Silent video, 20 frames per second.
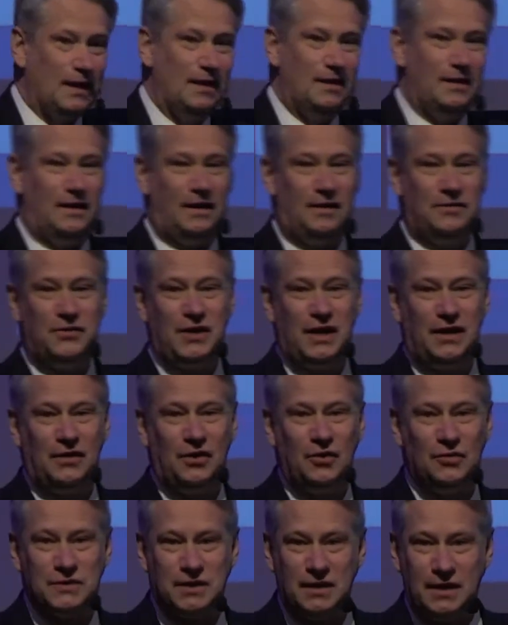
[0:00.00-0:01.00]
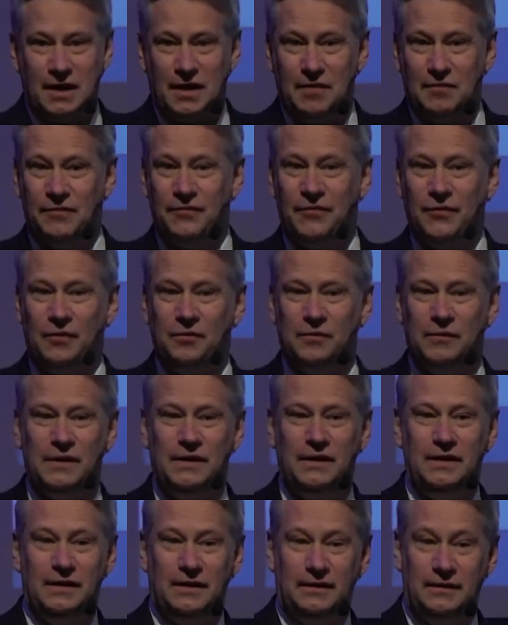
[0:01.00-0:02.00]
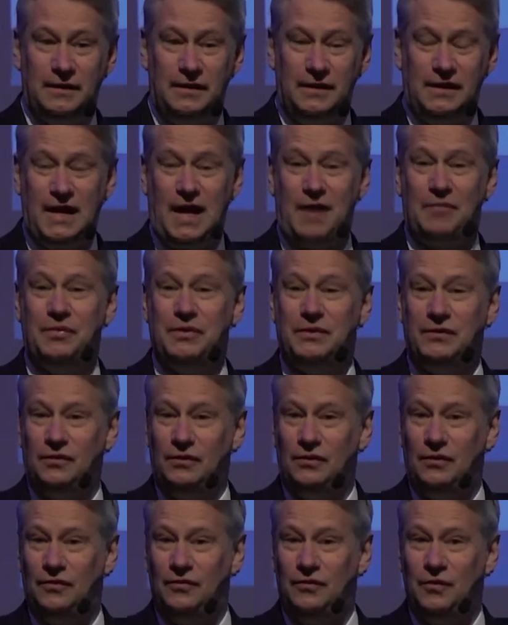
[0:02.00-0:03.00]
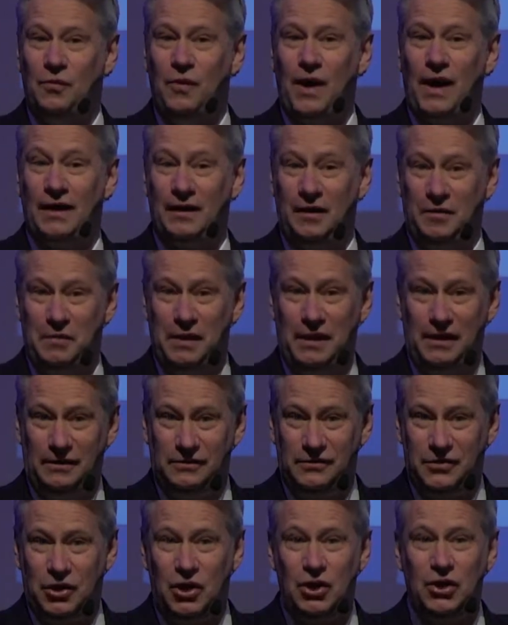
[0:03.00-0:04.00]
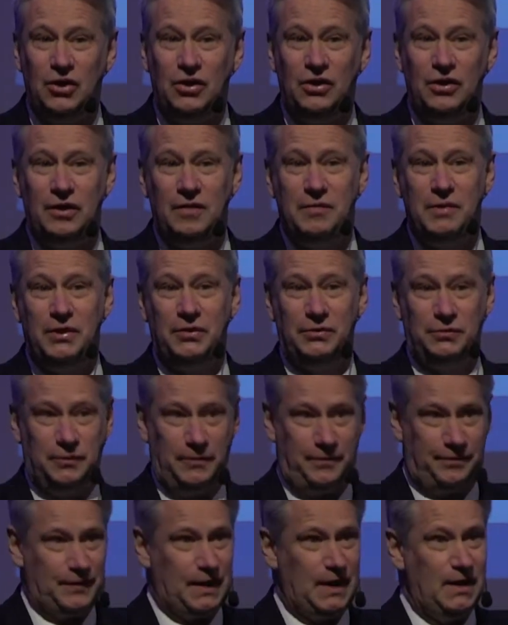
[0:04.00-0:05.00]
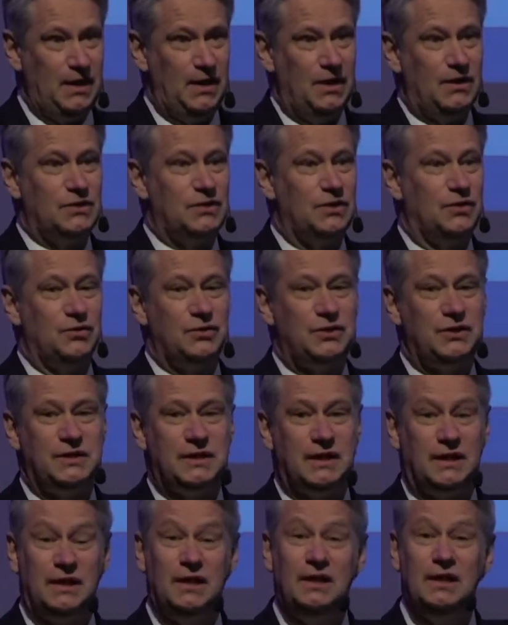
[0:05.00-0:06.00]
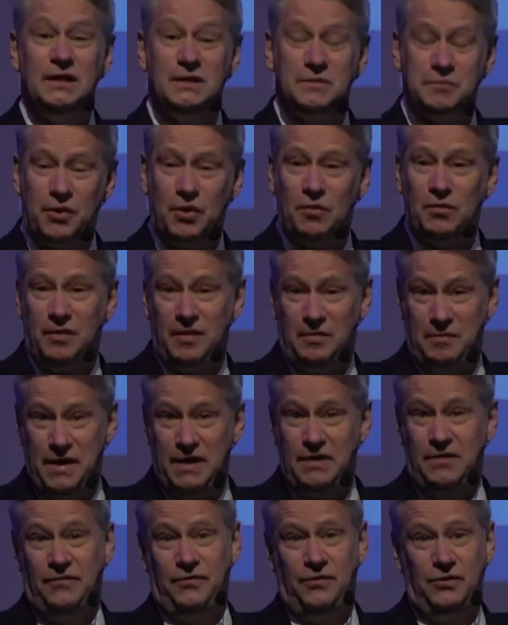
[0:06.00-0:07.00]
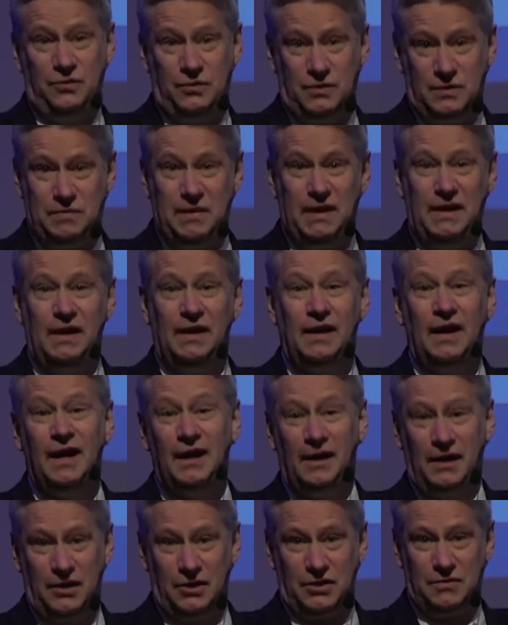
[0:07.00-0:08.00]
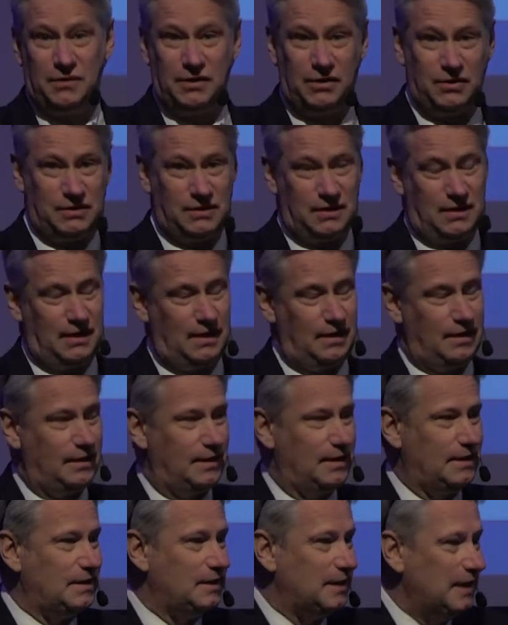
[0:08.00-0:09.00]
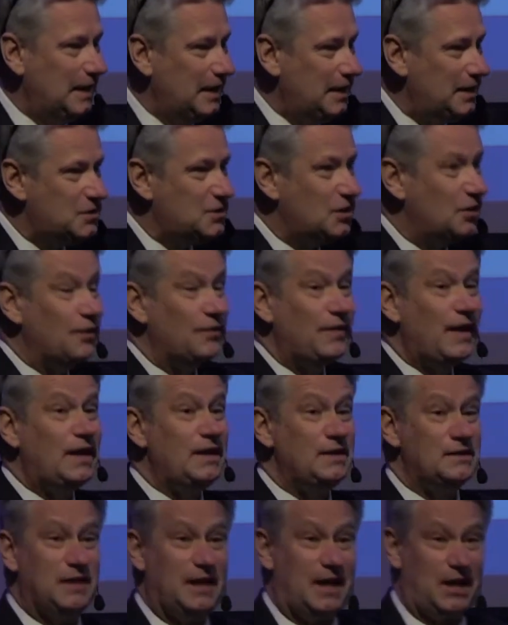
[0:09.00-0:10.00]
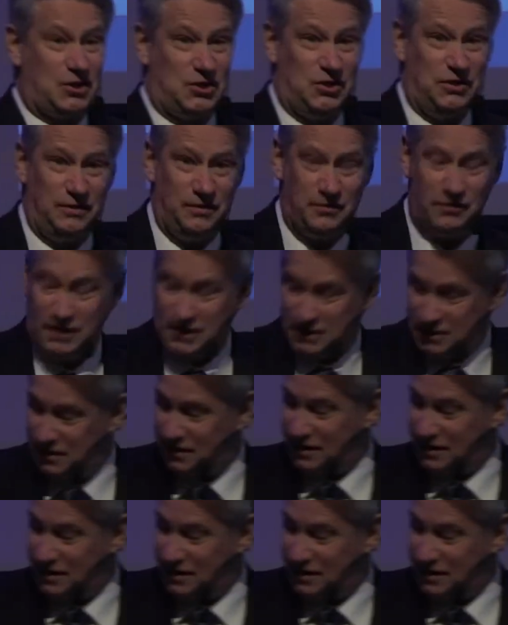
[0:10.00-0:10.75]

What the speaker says: Andrea knows that I'm from the capital of the winey belt, Örebro. So she said, it is probably better for you to speak in English, because so that is actually the reason,